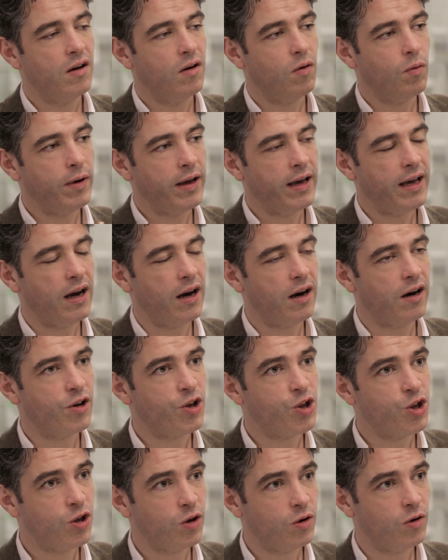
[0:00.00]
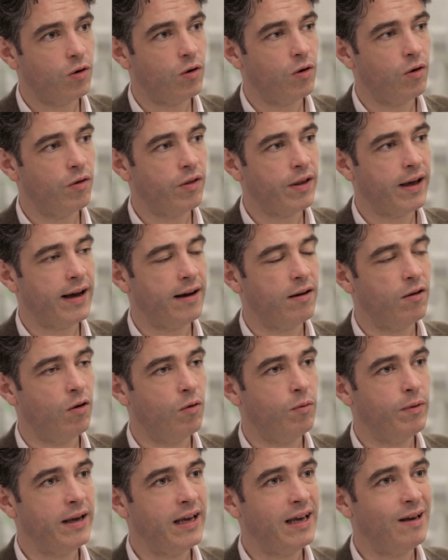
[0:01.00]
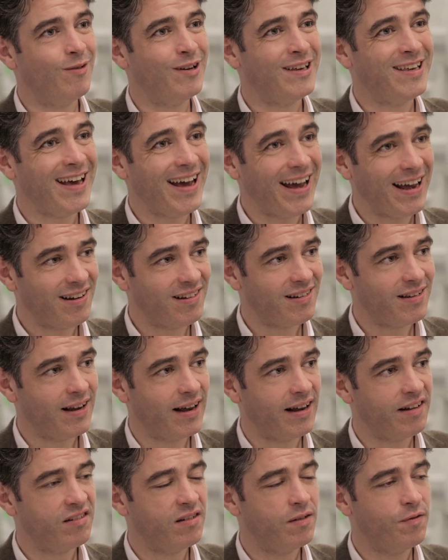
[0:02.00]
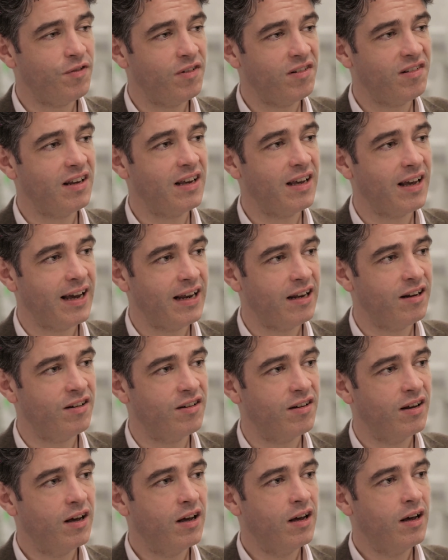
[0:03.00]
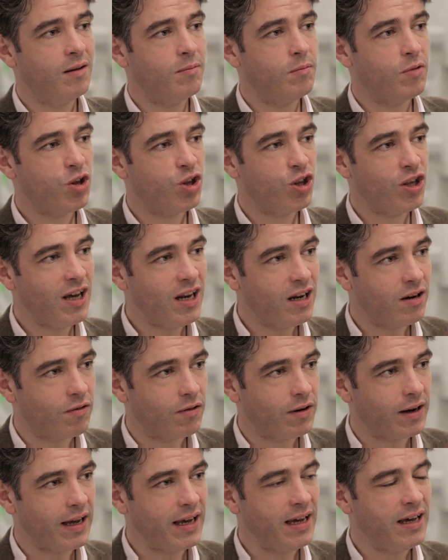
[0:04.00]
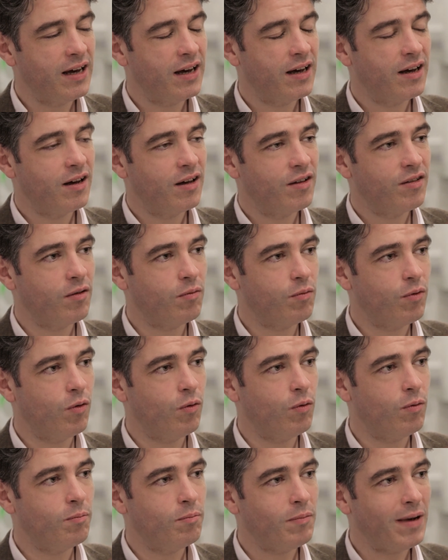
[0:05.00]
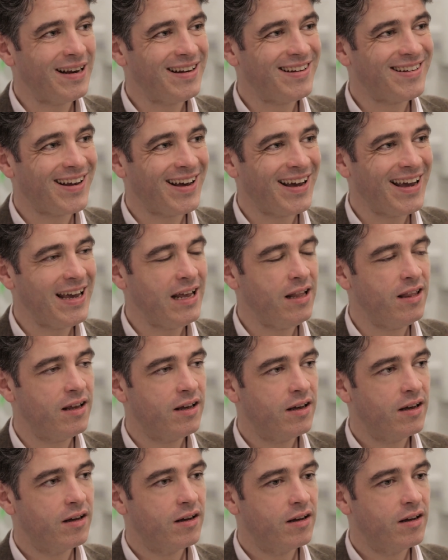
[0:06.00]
we are sure that or we guess that sophisticated machinery that will maintain